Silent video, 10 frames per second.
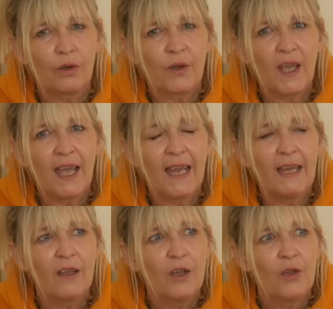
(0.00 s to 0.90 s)

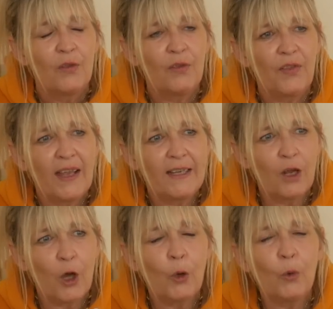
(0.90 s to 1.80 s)
okay? They
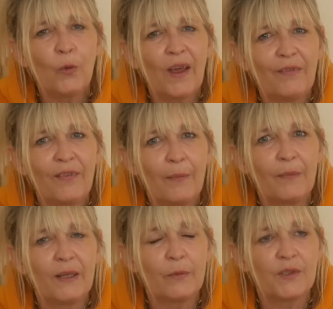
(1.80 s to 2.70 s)
know their
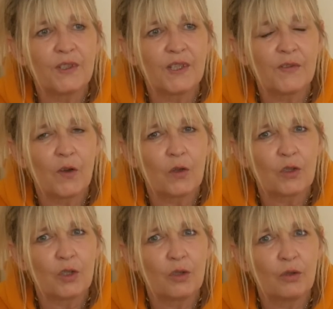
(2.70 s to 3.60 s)
family was
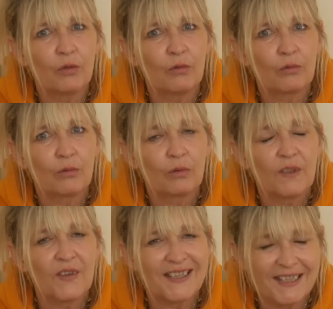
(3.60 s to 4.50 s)
dysfunctional.
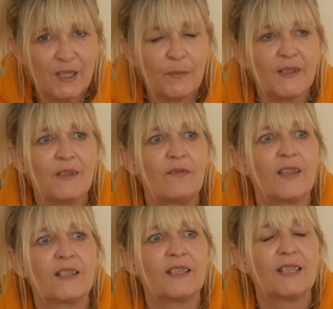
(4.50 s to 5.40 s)
This is
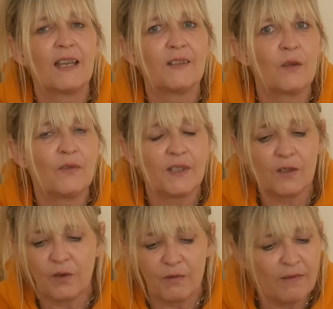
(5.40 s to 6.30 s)
specific today, so if it's
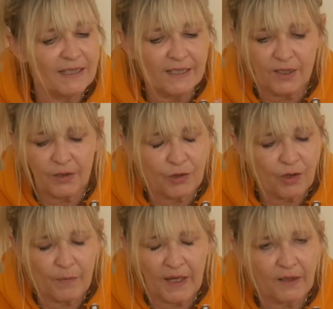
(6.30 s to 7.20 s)
not you reading, don't try
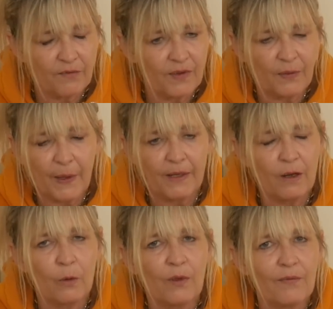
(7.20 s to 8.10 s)
and make it fit. They
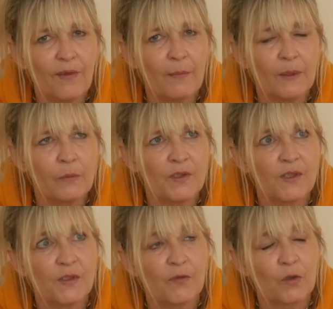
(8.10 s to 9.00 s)
know their family was
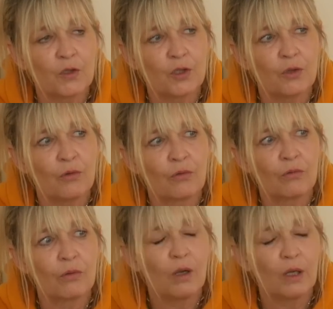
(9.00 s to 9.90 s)
dysfunctional,
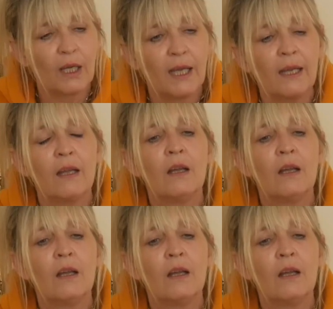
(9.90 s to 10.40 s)
okay?